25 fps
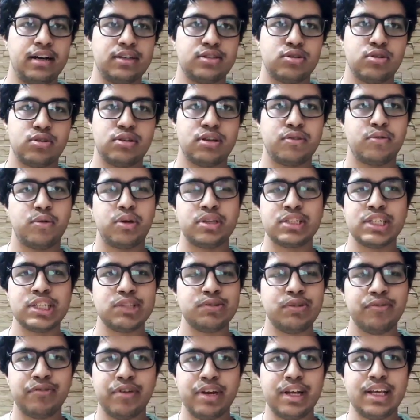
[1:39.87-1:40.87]
So the
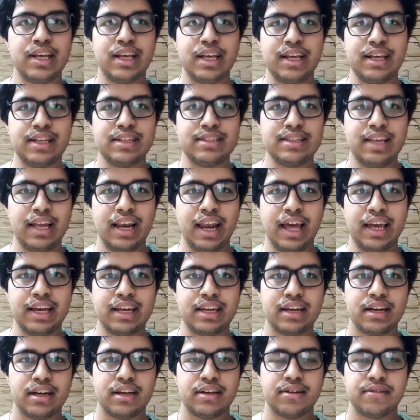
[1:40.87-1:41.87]
questions are very easy,
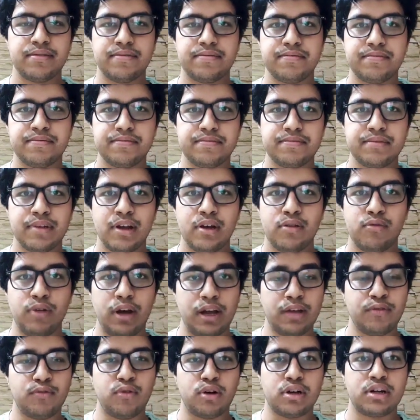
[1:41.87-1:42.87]
like
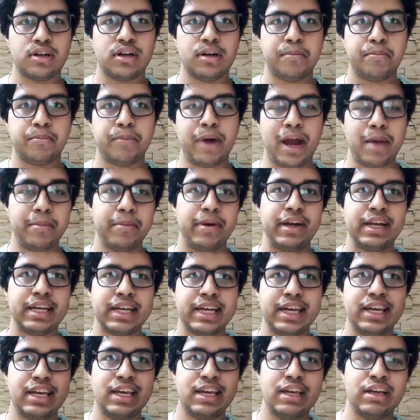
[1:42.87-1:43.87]
what are primary
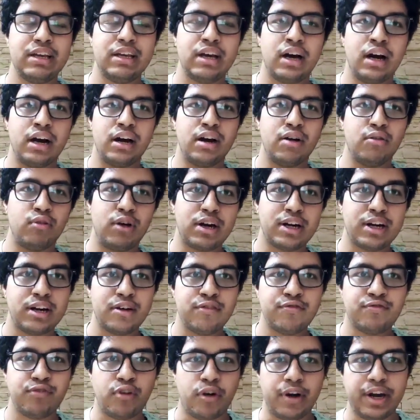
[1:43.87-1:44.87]
key, what
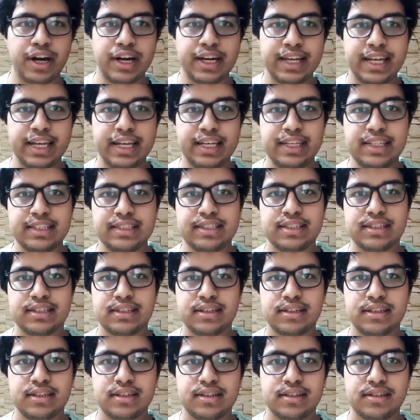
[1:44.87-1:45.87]
are foreign keys,
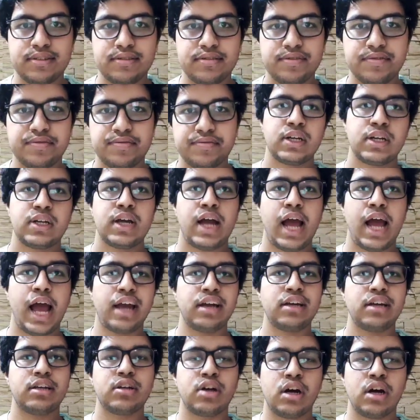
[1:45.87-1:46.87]

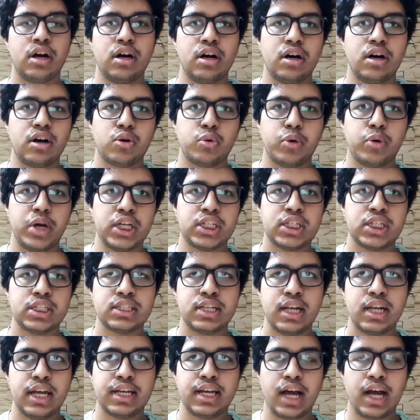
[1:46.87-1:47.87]
and
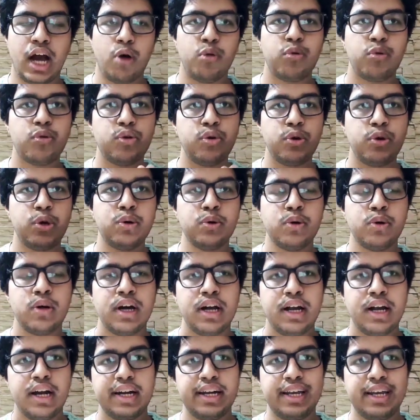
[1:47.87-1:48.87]
questions like how do you
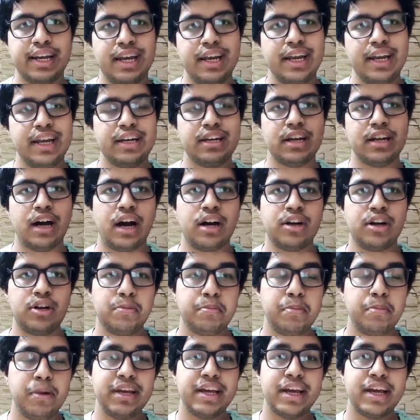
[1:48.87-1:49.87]
delete
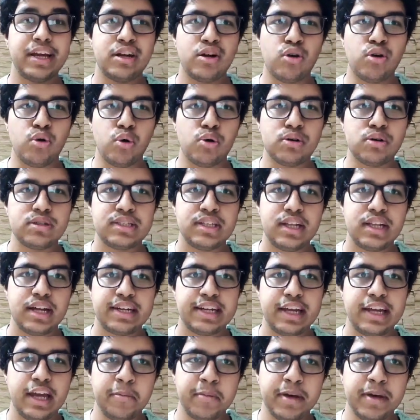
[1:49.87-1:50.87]
duplicate rows in a
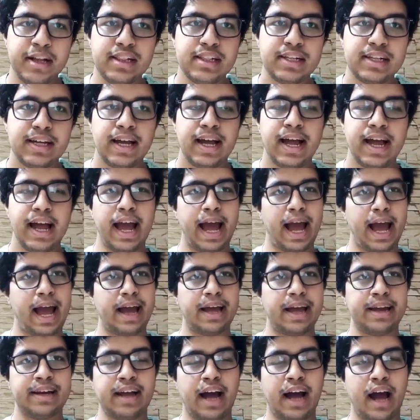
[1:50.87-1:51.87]
table,
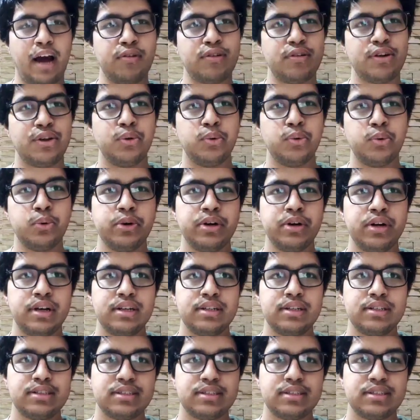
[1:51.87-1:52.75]
and how do you